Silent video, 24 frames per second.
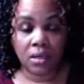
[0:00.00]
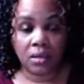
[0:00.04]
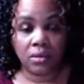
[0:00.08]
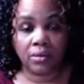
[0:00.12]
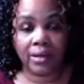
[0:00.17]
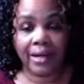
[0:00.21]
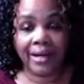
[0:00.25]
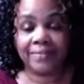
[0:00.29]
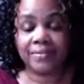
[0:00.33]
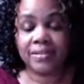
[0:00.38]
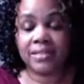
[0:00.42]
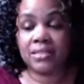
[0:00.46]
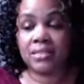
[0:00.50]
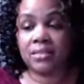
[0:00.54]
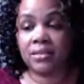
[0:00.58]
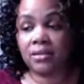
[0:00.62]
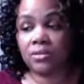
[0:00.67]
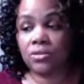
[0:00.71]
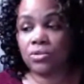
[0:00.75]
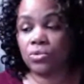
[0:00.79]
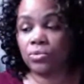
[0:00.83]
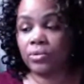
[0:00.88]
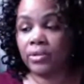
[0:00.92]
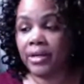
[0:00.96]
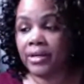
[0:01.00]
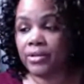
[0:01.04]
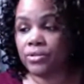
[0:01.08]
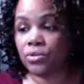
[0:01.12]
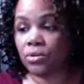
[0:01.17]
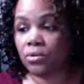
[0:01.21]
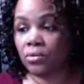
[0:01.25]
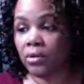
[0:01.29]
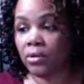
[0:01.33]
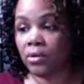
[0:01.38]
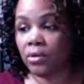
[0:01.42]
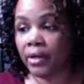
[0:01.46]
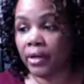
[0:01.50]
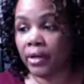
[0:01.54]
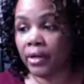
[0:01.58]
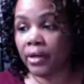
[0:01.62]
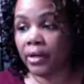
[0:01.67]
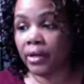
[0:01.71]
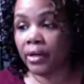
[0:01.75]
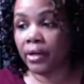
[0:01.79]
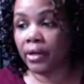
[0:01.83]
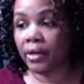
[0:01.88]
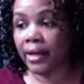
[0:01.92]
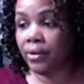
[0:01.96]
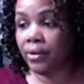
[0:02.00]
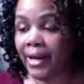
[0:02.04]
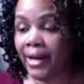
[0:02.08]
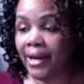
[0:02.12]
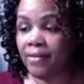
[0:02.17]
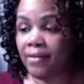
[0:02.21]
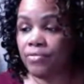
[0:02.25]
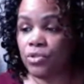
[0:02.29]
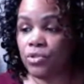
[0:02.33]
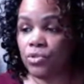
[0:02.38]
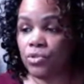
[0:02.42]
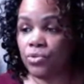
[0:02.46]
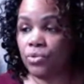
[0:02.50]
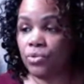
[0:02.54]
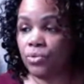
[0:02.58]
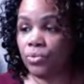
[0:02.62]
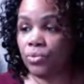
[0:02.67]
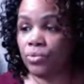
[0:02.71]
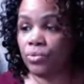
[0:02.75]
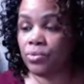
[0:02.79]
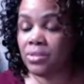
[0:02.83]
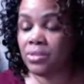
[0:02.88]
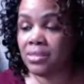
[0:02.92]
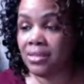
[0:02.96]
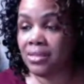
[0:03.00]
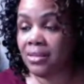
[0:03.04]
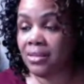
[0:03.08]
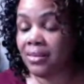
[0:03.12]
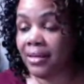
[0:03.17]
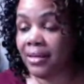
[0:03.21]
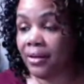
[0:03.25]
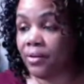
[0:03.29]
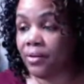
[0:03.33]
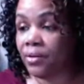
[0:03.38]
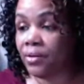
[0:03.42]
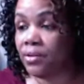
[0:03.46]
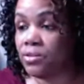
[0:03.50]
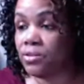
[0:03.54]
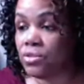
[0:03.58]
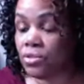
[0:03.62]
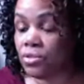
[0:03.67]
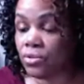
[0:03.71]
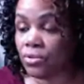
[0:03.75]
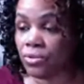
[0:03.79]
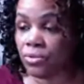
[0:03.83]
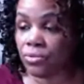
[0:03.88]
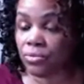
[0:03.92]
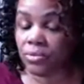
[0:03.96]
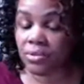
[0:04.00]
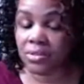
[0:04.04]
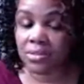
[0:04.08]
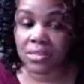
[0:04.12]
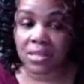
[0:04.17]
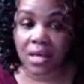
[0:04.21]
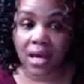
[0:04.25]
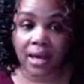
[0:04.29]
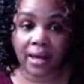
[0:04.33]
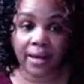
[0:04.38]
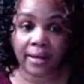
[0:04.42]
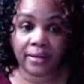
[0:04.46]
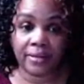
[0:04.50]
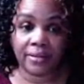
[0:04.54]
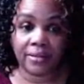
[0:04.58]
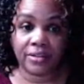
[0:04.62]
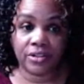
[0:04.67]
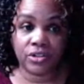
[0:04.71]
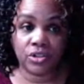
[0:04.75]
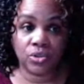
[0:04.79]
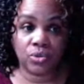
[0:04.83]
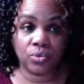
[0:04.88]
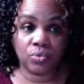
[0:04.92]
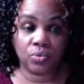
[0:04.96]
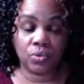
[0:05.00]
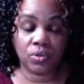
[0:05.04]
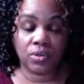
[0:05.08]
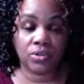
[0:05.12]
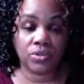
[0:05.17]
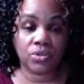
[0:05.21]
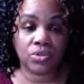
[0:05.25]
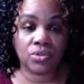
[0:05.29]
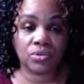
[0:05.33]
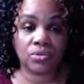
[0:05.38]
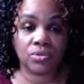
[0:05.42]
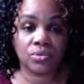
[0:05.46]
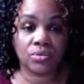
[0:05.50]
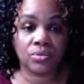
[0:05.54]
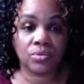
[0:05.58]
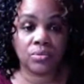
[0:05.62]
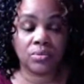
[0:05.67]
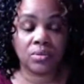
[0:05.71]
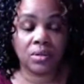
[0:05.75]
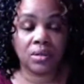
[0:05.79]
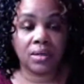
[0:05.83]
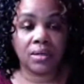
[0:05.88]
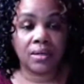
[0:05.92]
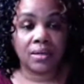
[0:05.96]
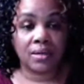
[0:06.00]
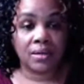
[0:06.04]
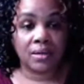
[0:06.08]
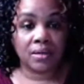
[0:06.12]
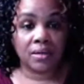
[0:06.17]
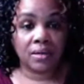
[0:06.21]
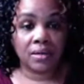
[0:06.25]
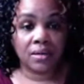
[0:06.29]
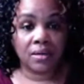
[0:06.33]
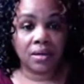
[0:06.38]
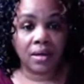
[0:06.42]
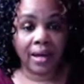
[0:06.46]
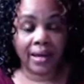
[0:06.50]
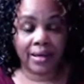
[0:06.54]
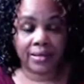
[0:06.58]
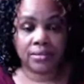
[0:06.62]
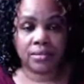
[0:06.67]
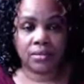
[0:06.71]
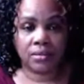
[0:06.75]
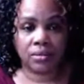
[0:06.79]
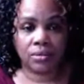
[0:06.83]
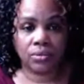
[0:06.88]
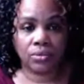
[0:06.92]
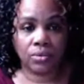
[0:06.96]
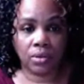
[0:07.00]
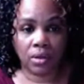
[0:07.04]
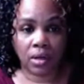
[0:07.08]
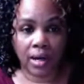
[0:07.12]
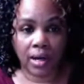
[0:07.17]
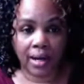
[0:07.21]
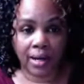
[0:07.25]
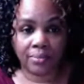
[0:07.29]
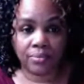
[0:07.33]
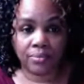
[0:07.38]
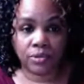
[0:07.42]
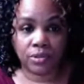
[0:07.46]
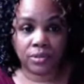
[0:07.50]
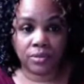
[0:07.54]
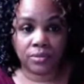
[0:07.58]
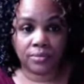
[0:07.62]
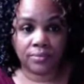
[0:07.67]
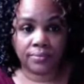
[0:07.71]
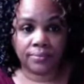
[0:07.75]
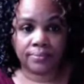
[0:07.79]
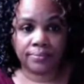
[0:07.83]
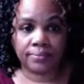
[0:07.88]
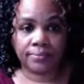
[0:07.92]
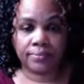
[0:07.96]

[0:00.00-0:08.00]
It'll have to sit into an escrow account. It have to sit there until you decide that you want to execute your option.